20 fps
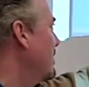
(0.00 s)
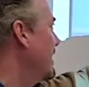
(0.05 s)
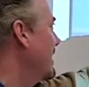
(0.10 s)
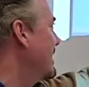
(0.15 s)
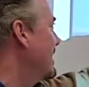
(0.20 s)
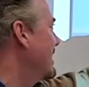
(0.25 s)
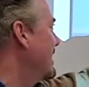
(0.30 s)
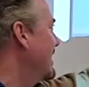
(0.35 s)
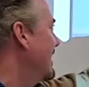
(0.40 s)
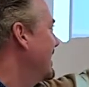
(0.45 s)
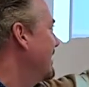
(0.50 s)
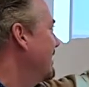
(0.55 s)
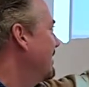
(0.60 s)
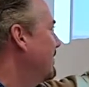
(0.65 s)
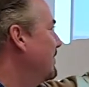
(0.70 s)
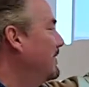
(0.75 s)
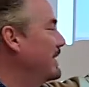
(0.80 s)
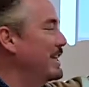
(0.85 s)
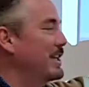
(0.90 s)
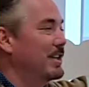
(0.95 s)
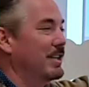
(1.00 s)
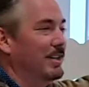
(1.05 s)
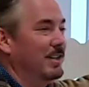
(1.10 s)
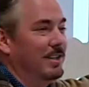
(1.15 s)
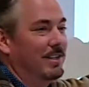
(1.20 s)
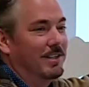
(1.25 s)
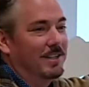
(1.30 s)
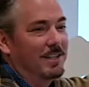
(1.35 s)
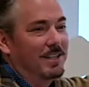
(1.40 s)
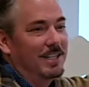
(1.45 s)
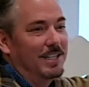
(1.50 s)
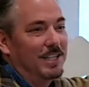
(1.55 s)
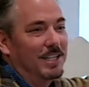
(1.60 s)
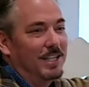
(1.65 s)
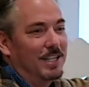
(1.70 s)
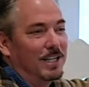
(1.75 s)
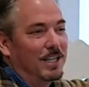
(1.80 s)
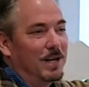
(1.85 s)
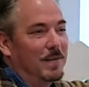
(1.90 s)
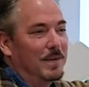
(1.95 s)
this figure
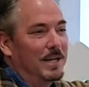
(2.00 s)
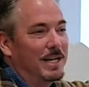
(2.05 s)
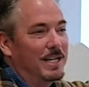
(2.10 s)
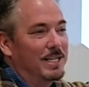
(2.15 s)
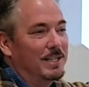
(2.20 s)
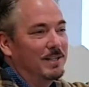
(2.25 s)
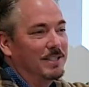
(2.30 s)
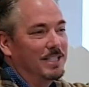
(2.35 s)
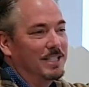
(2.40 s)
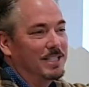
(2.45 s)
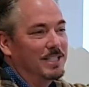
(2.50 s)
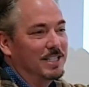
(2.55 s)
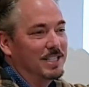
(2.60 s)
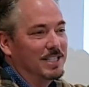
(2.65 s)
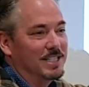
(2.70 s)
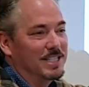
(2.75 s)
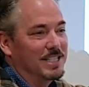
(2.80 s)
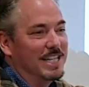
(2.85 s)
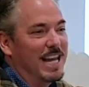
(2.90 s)
coming in the distance.